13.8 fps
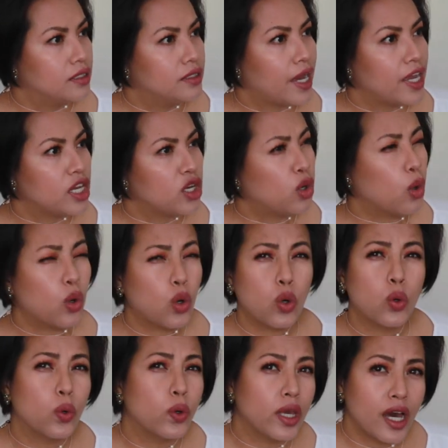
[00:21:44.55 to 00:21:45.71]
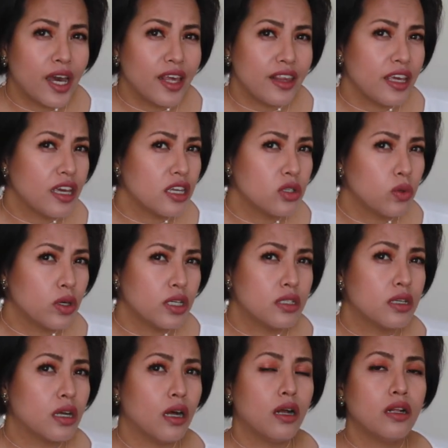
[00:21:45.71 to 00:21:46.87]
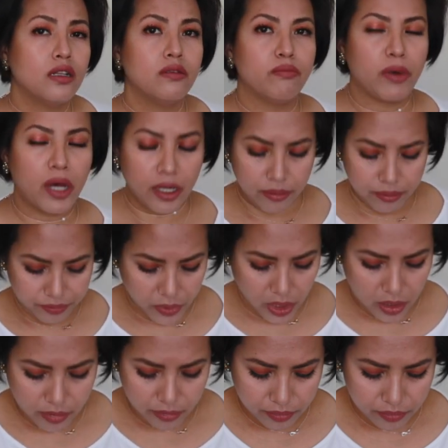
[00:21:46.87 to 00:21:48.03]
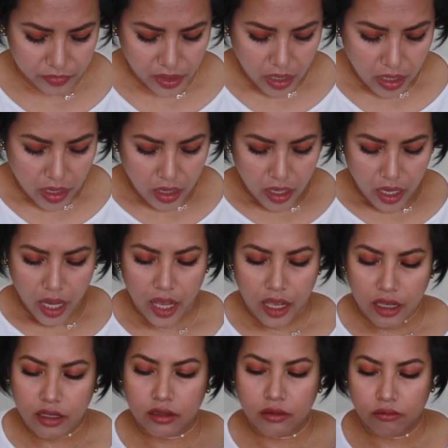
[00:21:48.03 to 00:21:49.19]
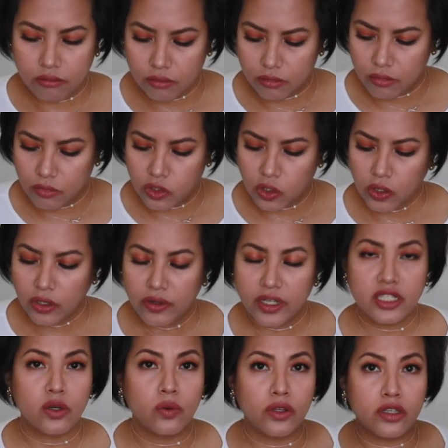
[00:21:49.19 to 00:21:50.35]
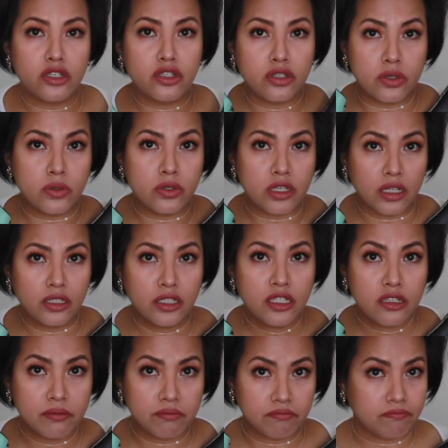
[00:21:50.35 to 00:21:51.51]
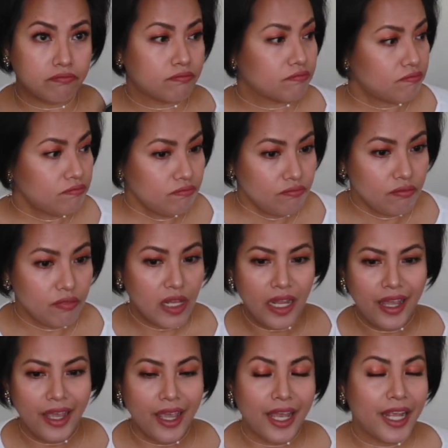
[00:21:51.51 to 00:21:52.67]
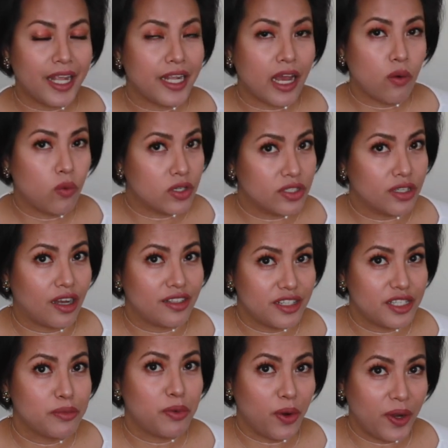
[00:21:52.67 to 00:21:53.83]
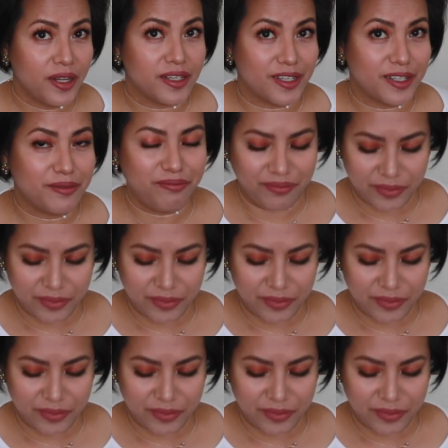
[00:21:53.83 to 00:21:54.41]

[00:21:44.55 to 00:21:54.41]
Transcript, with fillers: Daikokuya, I think is what it's called. But I took a risk with these two sellers, and I was not disappointed.